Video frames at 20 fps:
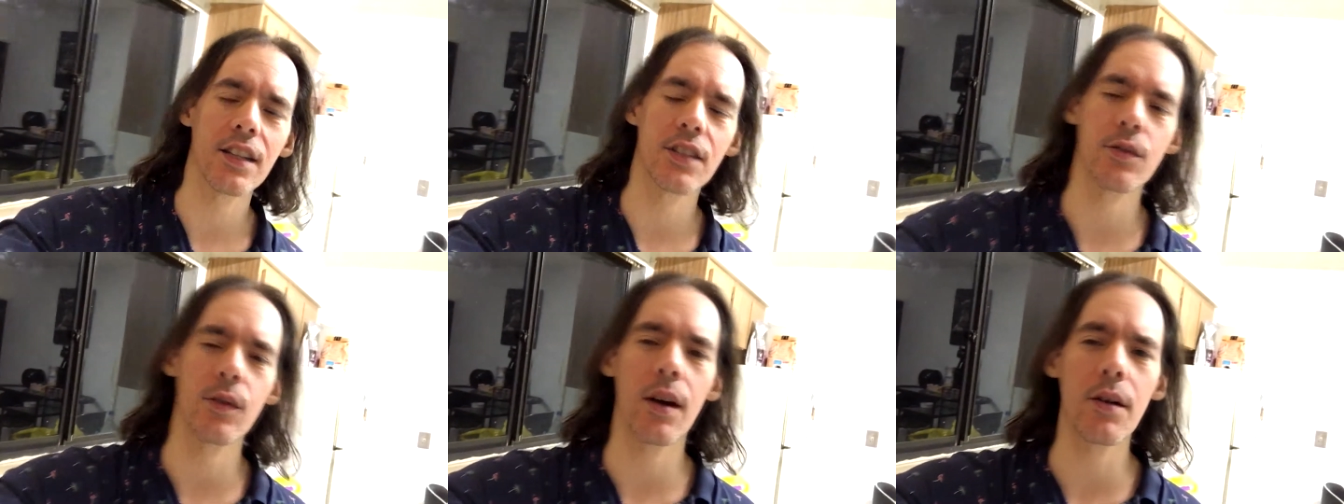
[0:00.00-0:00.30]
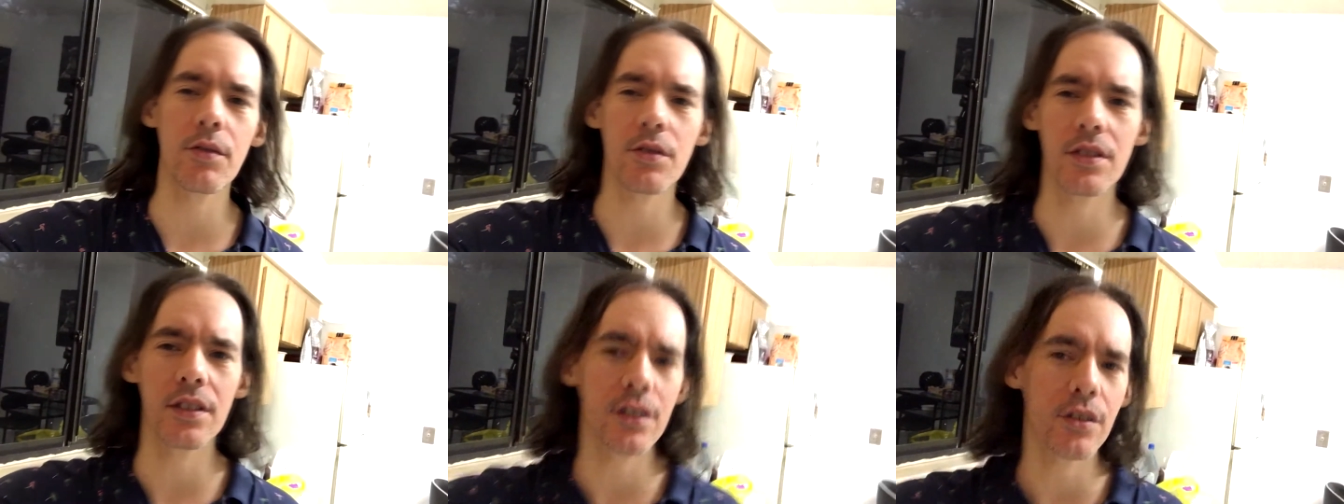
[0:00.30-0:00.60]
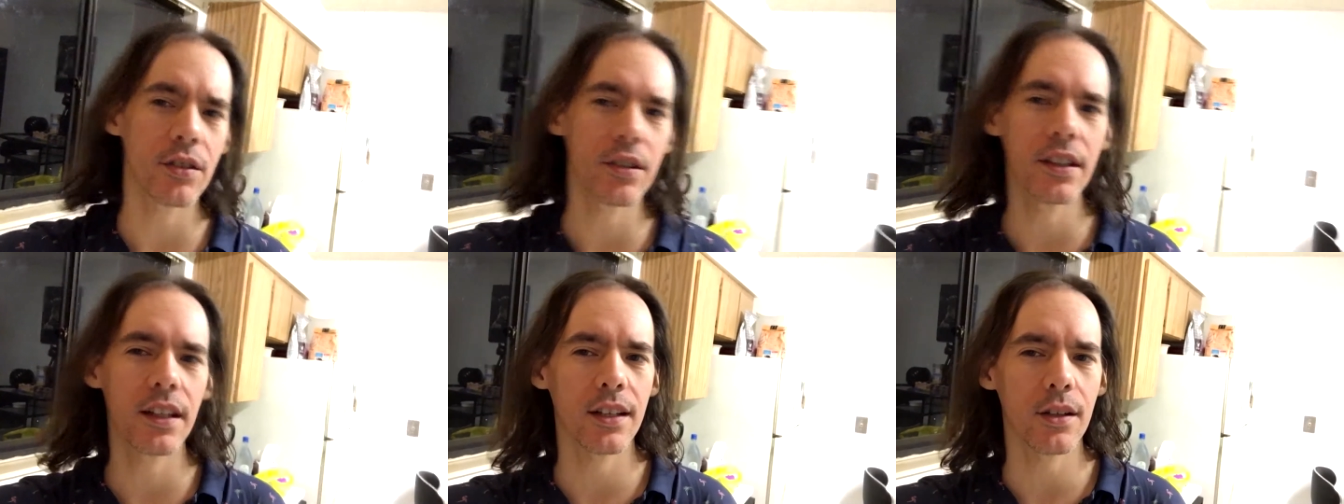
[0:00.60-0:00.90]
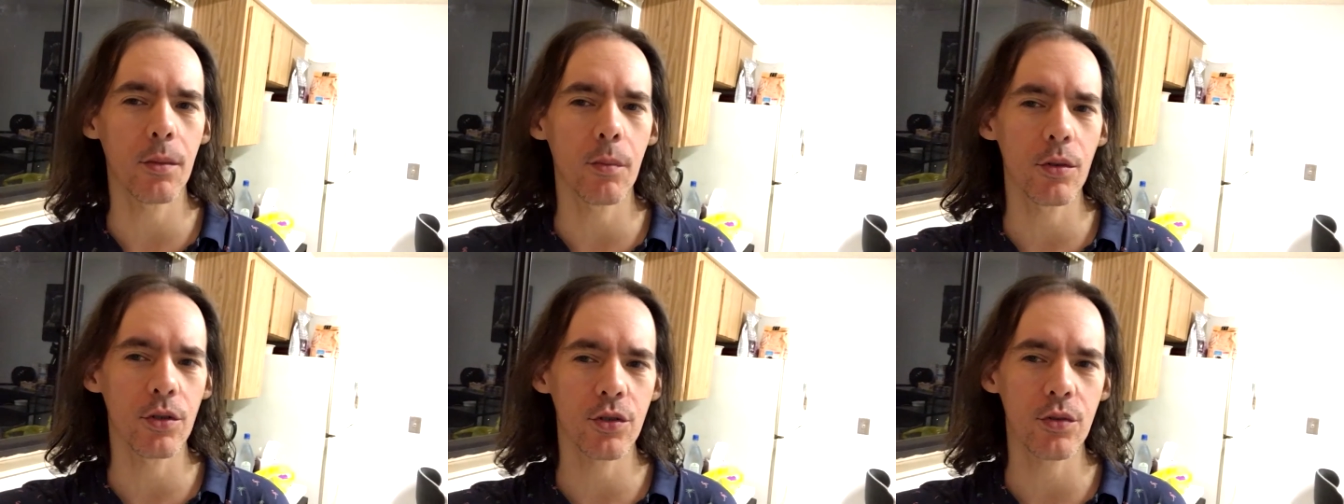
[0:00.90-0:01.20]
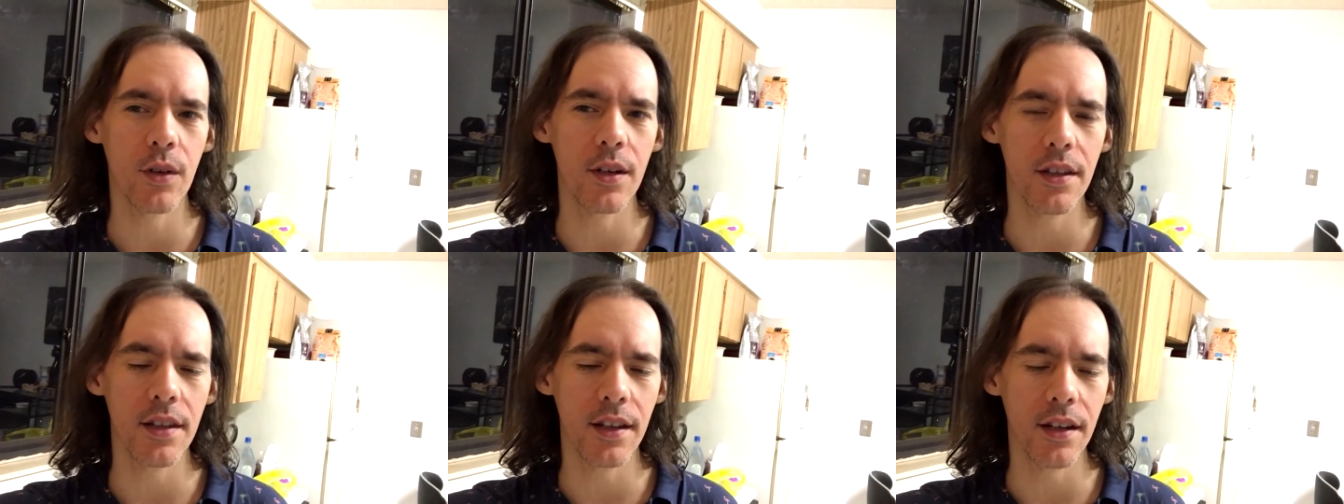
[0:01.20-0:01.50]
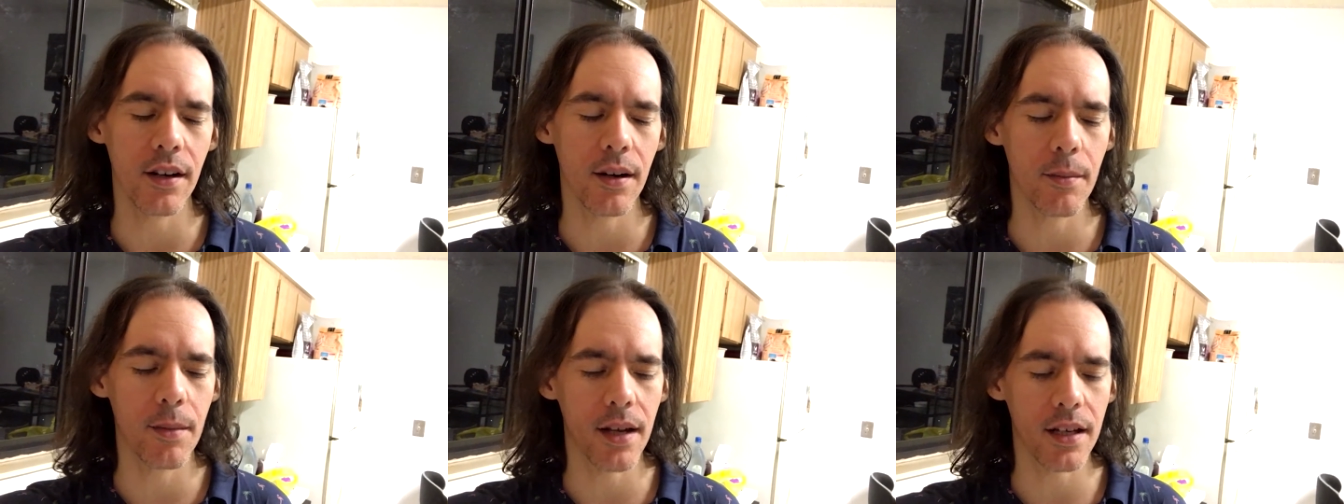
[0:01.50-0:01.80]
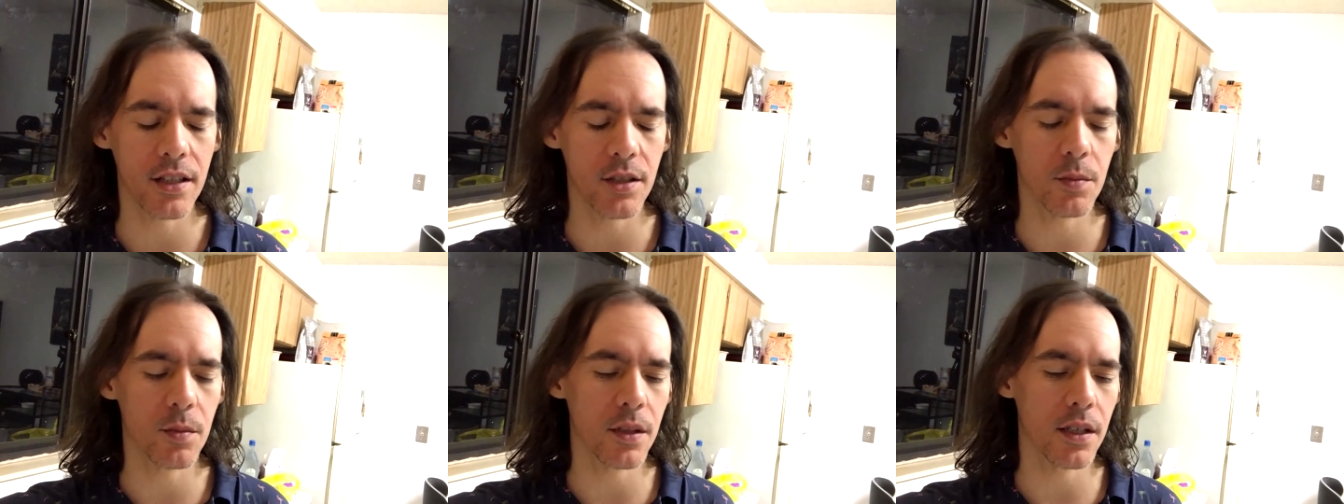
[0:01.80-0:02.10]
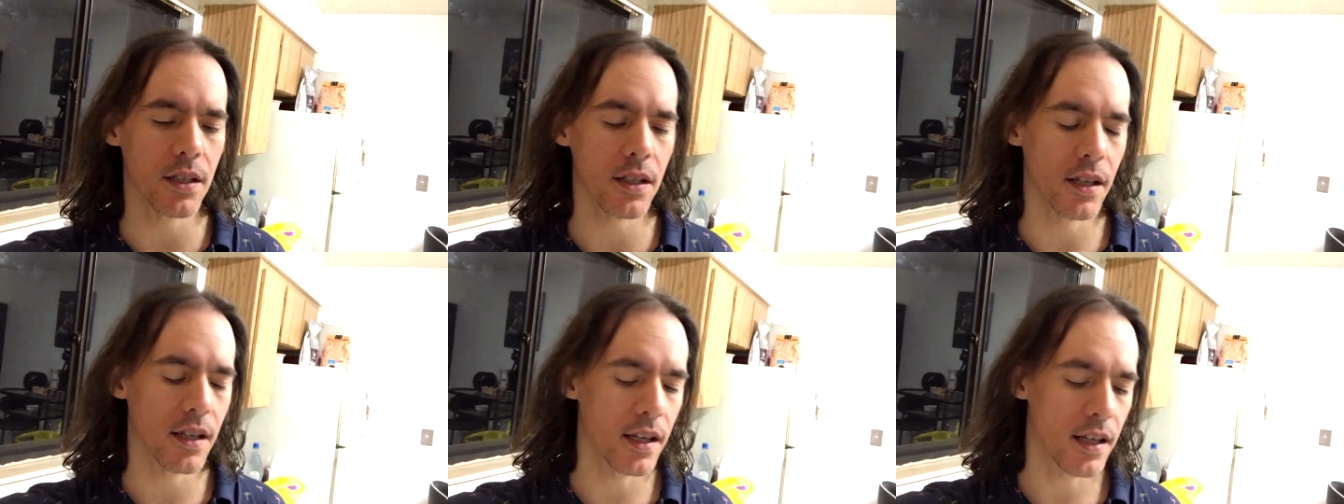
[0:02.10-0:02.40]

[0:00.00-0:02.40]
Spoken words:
so I was literally like almost right there at max speed.